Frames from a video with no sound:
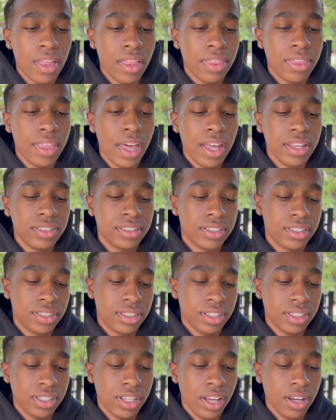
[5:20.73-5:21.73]
that's
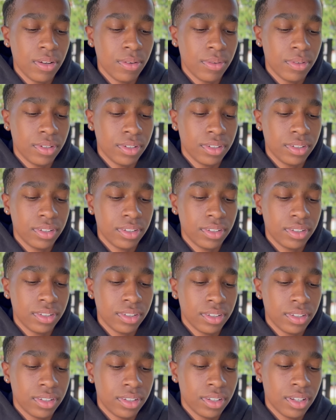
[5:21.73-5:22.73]
the second one.
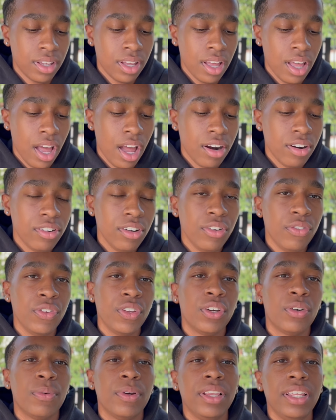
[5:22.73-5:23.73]
I don't know if you
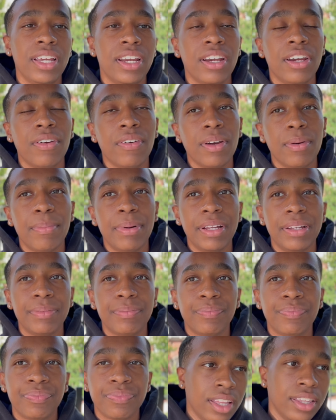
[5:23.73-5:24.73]
can really hear it, but
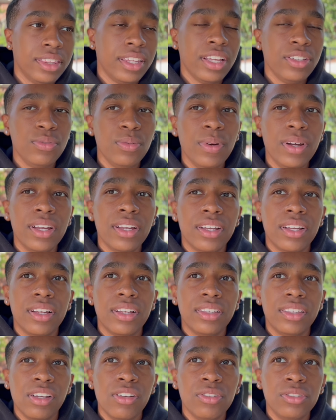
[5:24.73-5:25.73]
those are
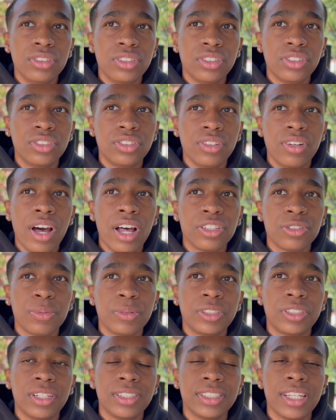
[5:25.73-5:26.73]
the two gospel
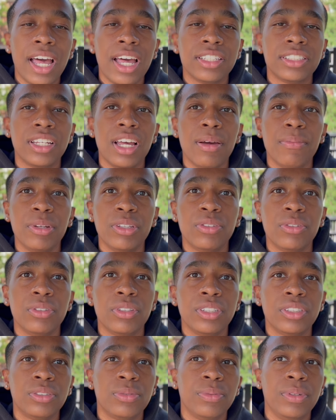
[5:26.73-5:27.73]
songs that has got me through
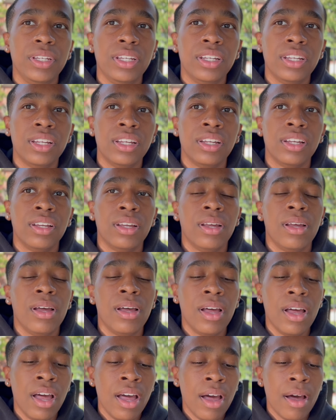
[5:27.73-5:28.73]
this week.
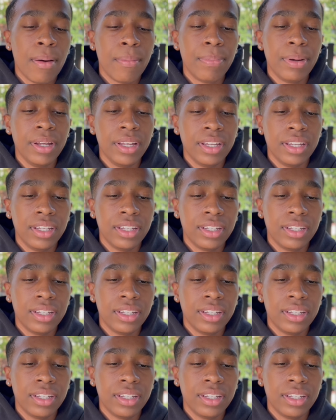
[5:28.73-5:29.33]
But